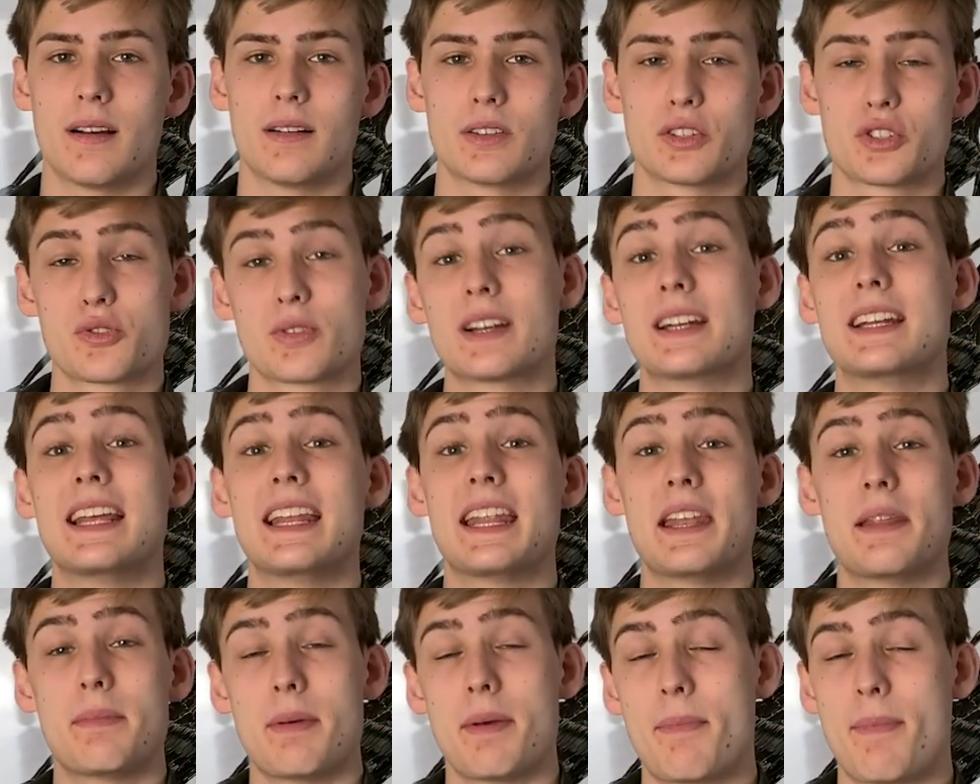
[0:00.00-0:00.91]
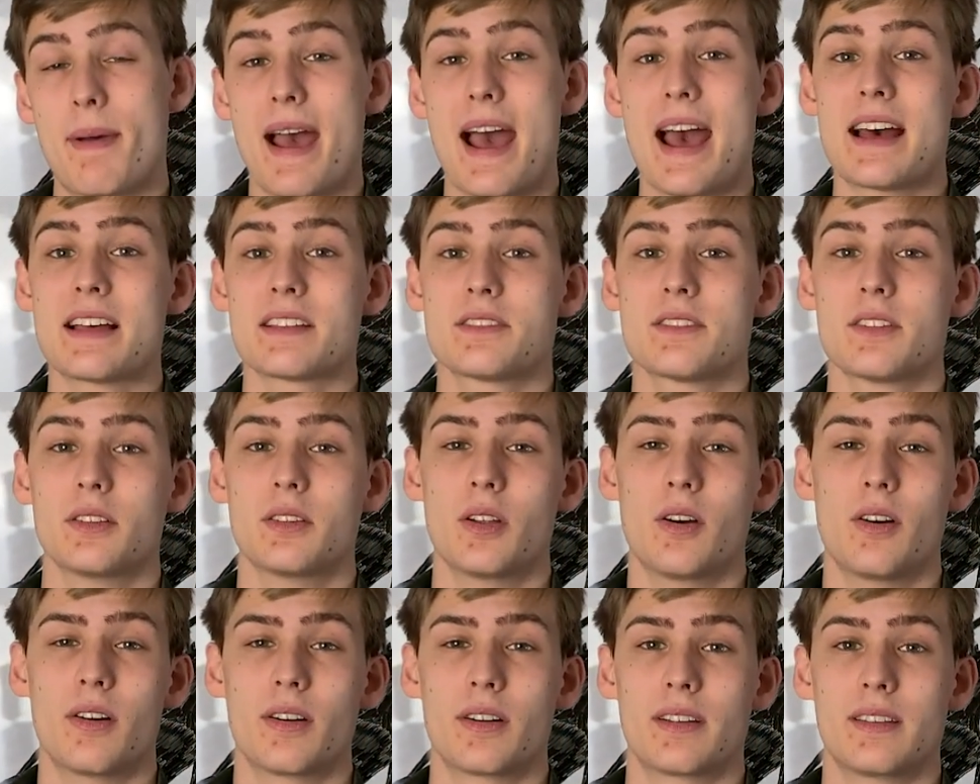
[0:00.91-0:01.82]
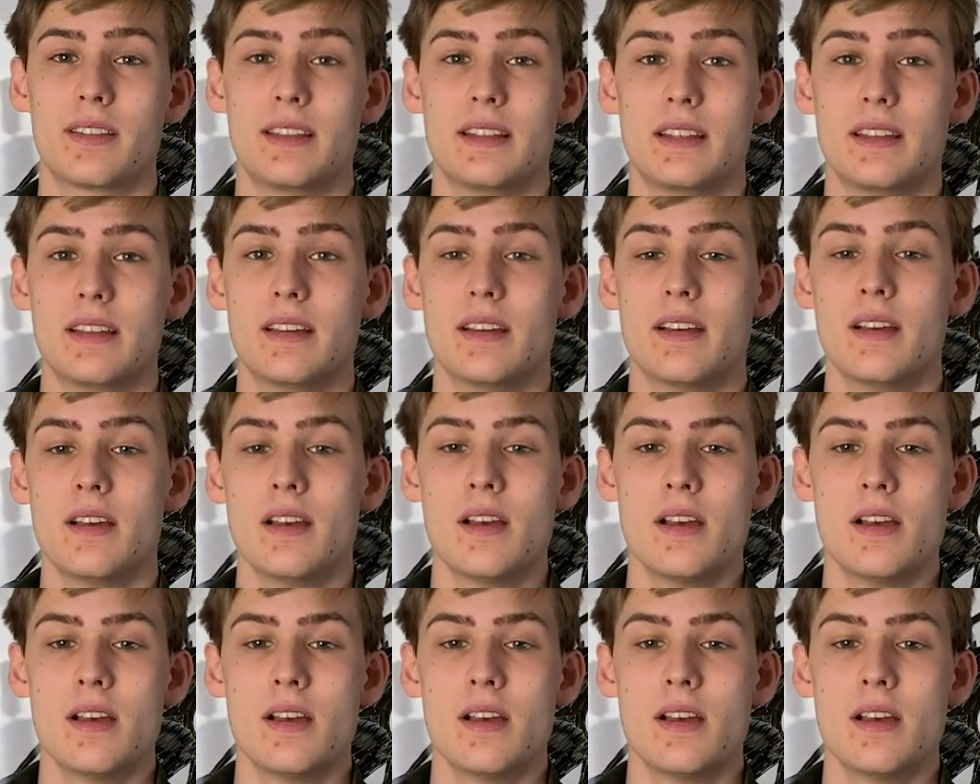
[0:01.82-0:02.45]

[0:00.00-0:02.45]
string needed to be passed along the